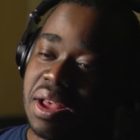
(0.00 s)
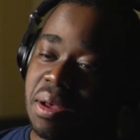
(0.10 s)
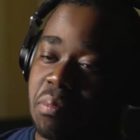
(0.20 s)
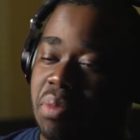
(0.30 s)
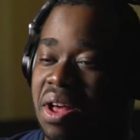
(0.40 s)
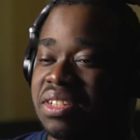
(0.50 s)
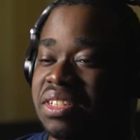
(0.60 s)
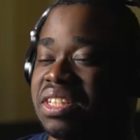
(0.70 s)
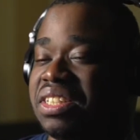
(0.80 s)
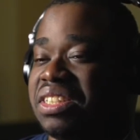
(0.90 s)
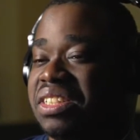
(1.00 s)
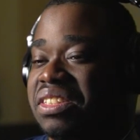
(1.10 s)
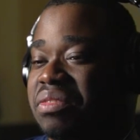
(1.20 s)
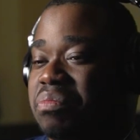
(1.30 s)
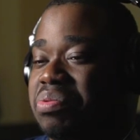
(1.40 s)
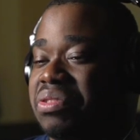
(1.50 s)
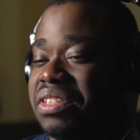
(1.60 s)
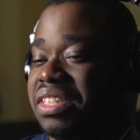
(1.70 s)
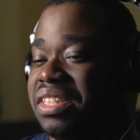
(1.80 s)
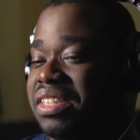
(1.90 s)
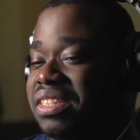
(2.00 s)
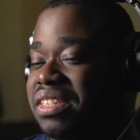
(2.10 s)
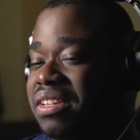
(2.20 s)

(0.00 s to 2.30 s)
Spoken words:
Politicians are pussies.